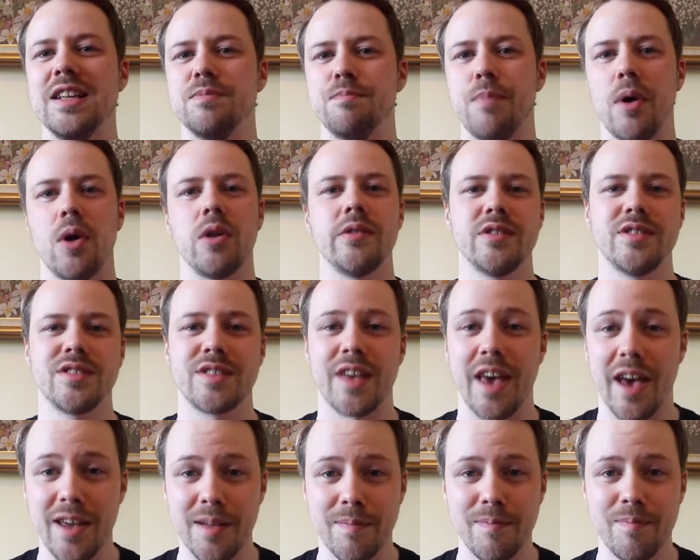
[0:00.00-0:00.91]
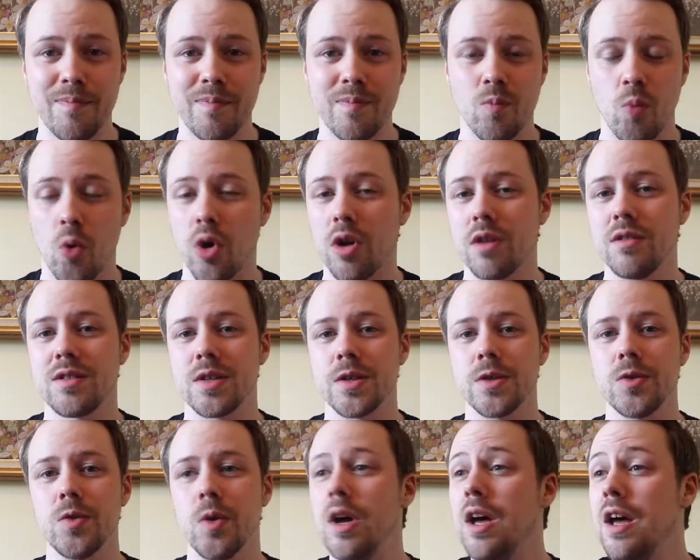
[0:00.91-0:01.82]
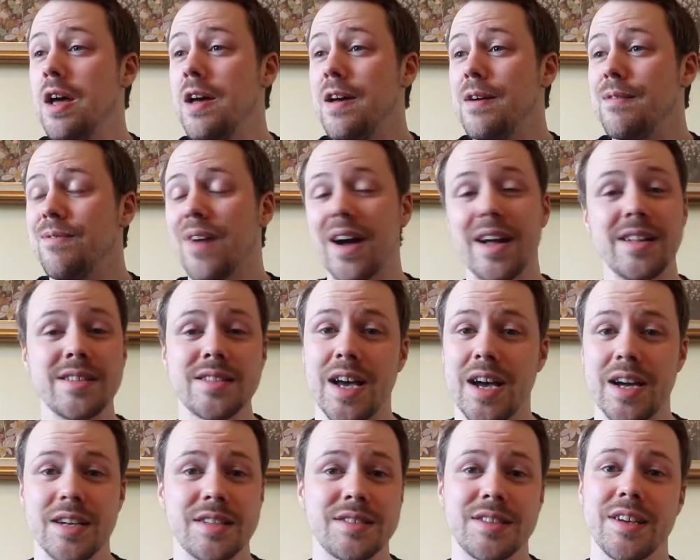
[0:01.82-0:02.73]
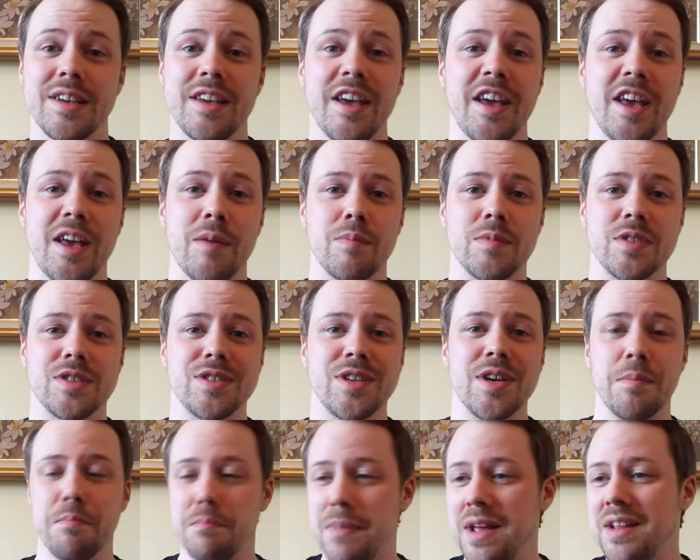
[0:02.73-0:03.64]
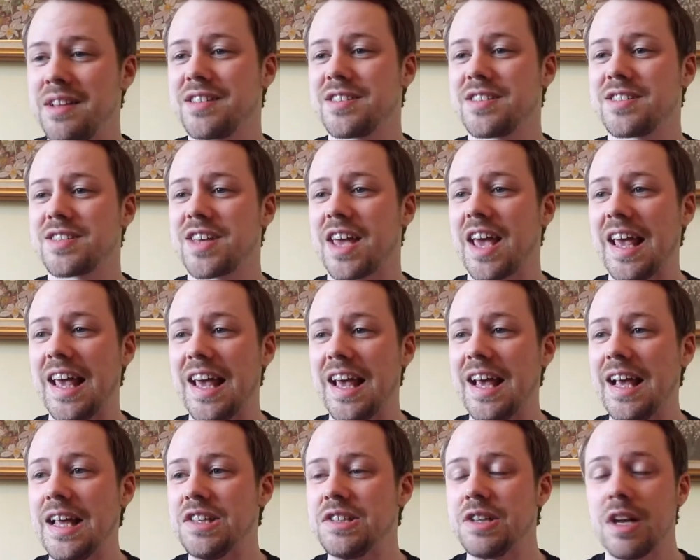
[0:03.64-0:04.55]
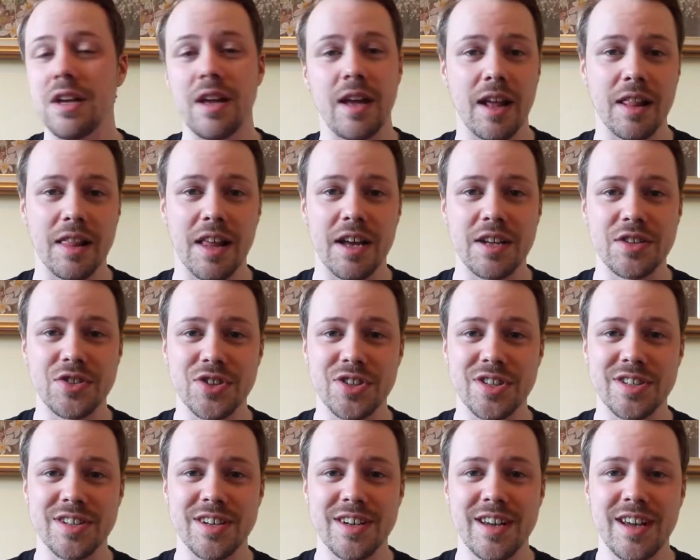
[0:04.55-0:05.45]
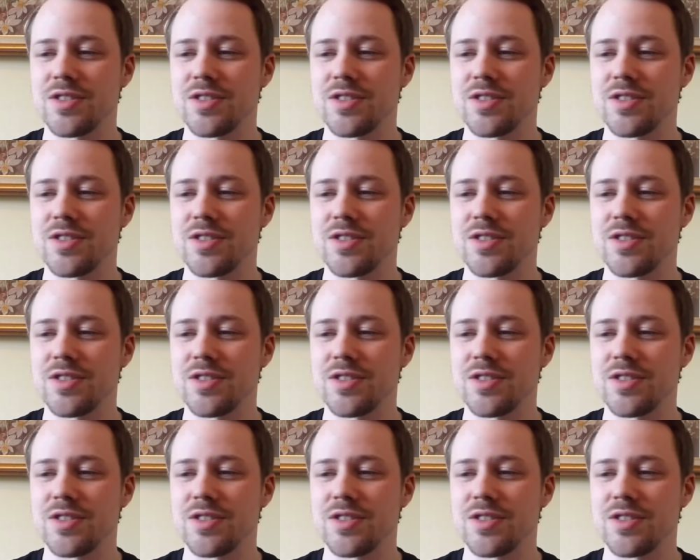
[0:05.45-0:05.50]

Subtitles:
Baldur's Gate 1 and 2. Fantastic games. Minsc is a legend.